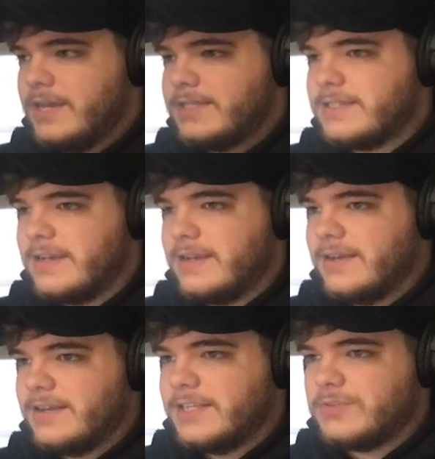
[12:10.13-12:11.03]

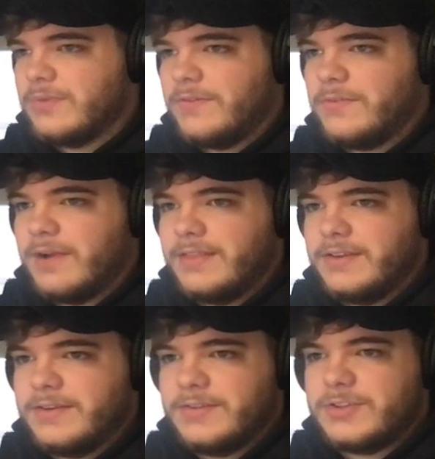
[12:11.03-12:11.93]
It's rough around
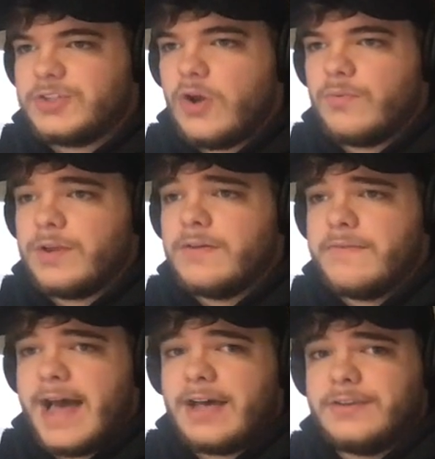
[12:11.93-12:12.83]
there. There's no real
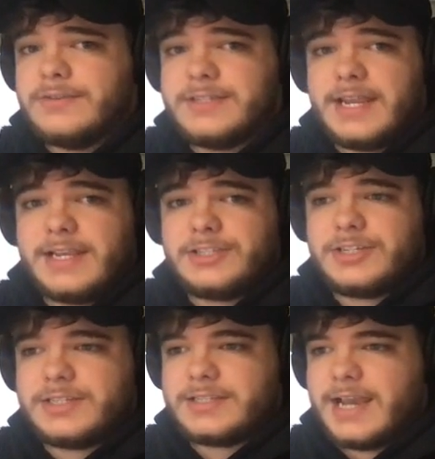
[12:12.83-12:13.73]
value today. It's
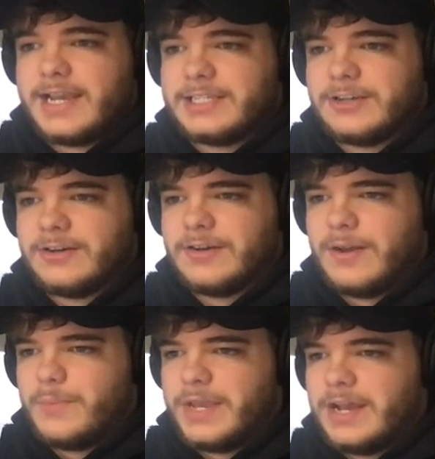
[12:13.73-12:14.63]
just guys that are
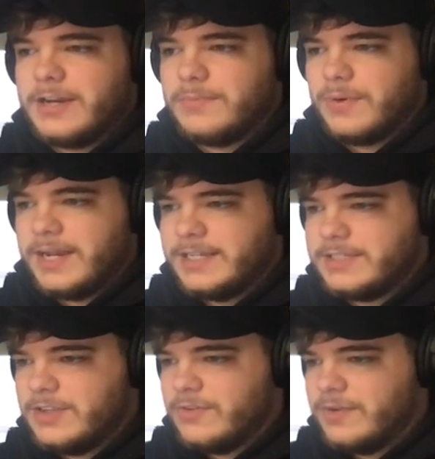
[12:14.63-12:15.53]
a bit
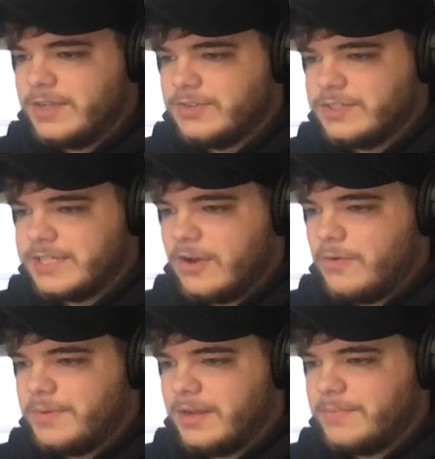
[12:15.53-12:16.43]
underpriced. No injuries that
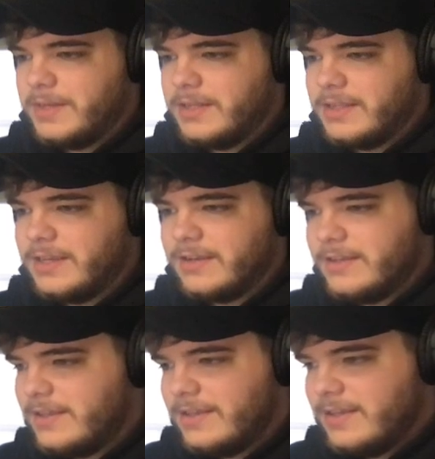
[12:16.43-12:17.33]
opened up anything.
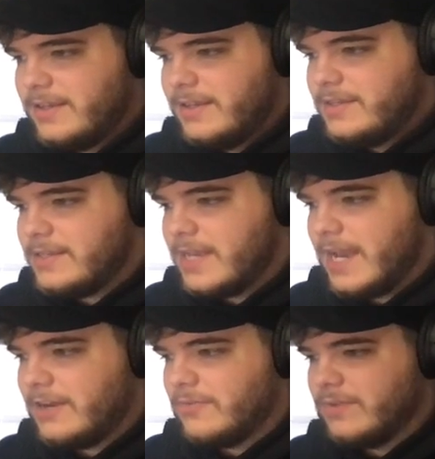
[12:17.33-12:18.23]

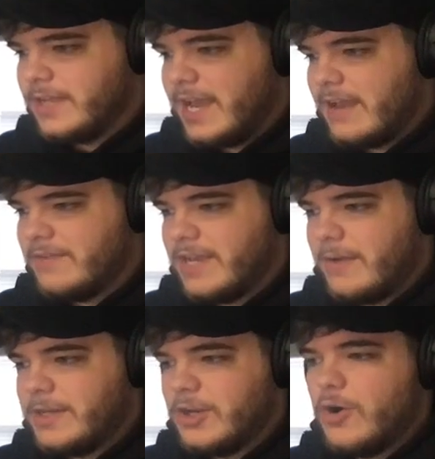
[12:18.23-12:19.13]
Yeah, I don't really have any.
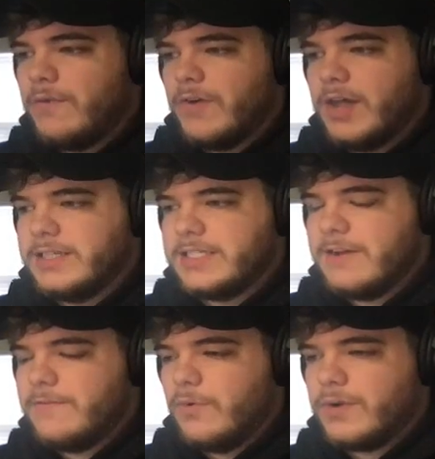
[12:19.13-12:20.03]
I mean, Noah Vonleh's
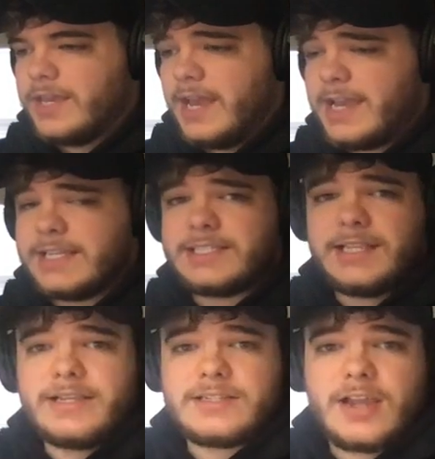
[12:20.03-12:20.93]
at 4K. I guess
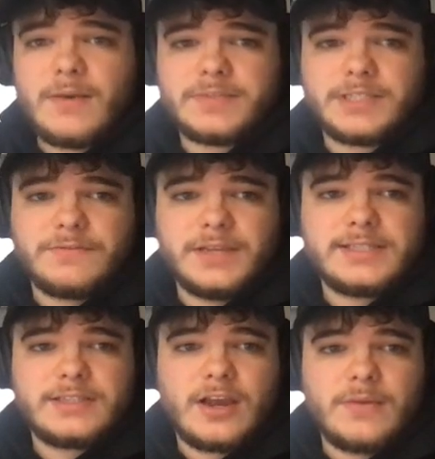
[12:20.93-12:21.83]
Lance Thomas, if
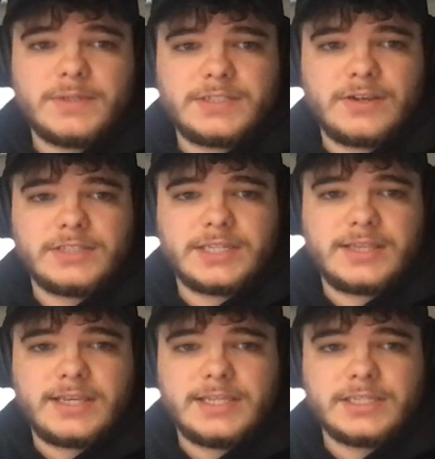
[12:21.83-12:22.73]
Lance Thomas starts, I
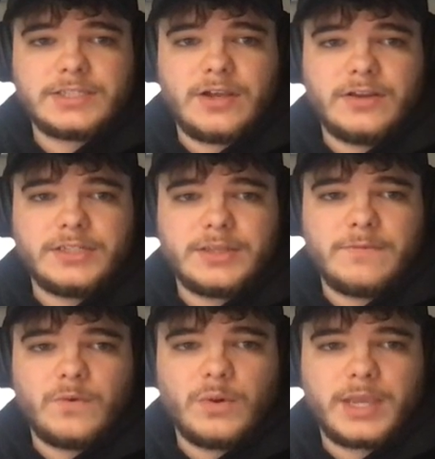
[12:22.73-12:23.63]
think he's a solid
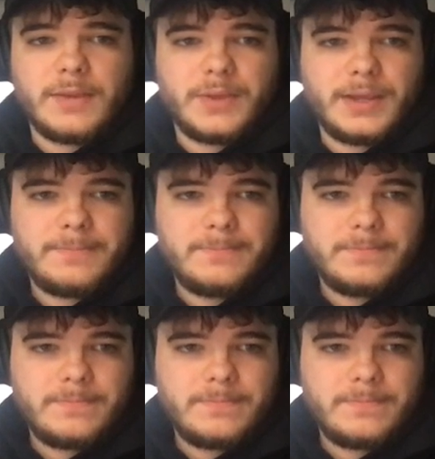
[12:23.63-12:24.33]
sub 4K play.